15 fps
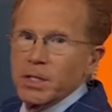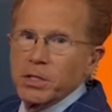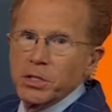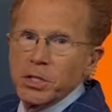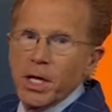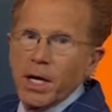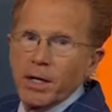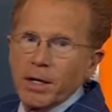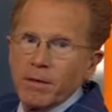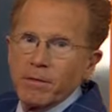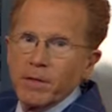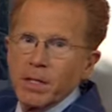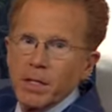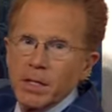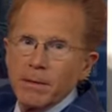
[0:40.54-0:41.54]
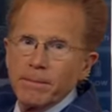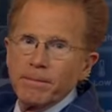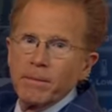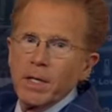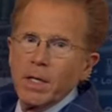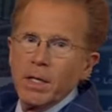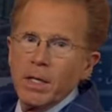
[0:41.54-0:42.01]
his shot of the
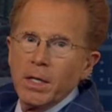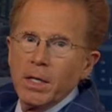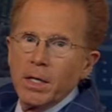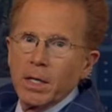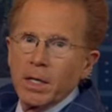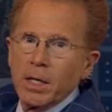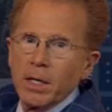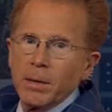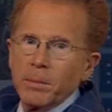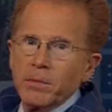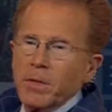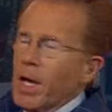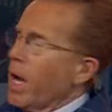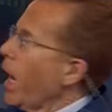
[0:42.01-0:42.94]
eclipse.